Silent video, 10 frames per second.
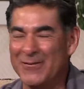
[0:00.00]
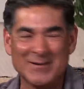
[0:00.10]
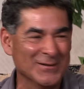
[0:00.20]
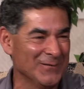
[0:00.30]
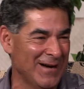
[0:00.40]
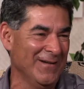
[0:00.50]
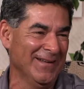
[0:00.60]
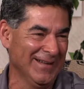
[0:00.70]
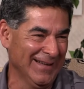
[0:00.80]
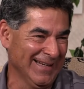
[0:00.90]
once in a while, just like
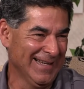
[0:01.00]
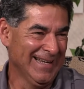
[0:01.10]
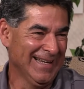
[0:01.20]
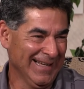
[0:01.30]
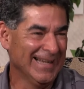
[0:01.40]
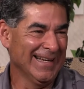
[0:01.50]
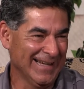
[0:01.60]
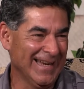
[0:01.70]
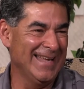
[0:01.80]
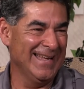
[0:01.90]
a Jack in the Box.
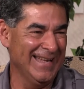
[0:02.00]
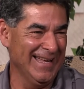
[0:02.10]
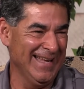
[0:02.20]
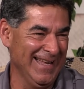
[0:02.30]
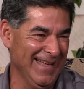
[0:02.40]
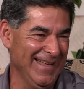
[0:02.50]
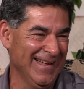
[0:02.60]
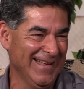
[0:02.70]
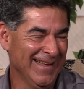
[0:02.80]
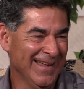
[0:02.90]

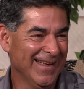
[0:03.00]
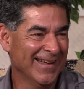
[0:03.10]
Yeah.